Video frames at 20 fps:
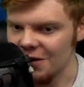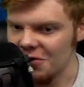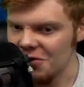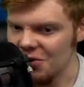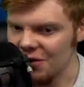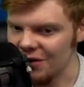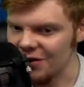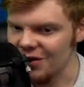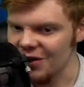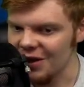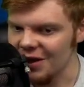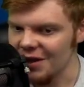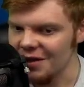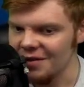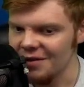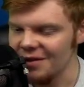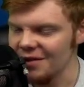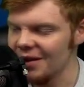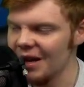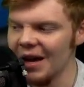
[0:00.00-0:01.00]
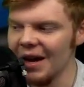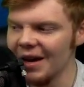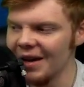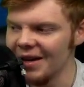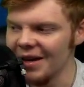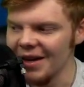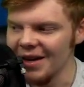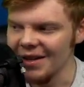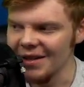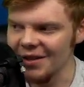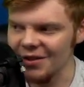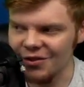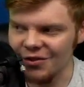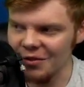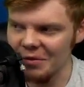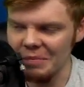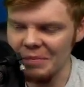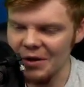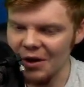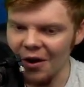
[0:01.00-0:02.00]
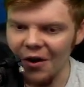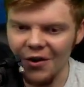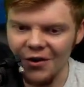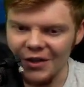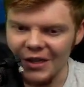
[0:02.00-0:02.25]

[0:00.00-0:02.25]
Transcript: New York City? This shouldn't be hard.